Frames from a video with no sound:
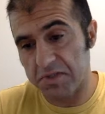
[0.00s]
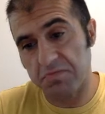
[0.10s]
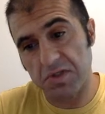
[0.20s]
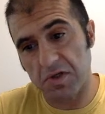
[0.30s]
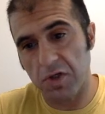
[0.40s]

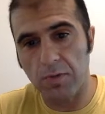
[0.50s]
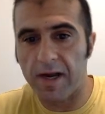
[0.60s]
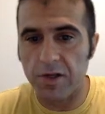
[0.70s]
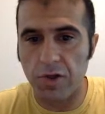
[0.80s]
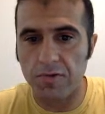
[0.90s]
So you might
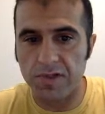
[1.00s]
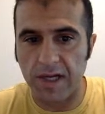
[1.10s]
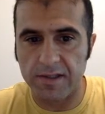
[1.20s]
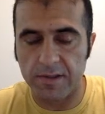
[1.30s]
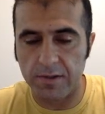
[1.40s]
choose not
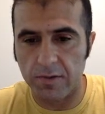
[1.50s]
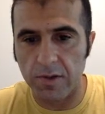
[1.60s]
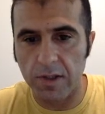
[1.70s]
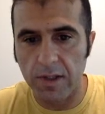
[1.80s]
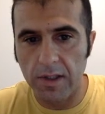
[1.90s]
to
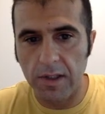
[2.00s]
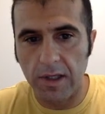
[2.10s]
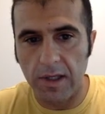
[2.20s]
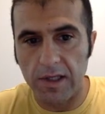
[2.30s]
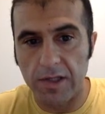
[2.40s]
uh,
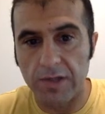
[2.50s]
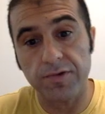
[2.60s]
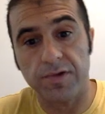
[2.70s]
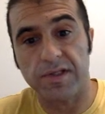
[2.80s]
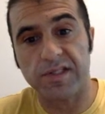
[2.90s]
include the
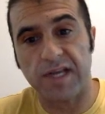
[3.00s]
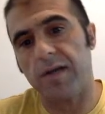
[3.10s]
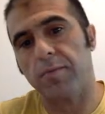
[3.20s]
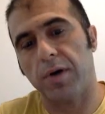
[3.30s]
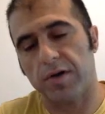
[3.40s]
second
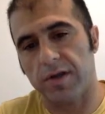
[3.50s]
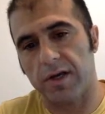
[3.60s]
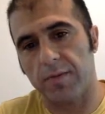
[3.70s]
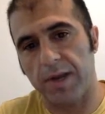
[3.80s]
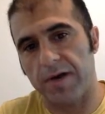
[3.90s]
part of the
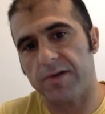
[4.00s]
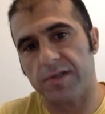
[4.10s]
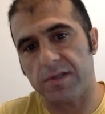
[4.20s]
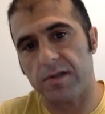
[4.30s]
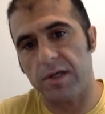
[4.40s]
comparison
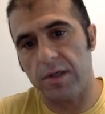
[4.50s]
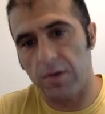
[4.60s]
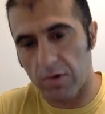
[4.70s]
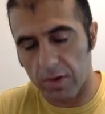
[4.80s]
in your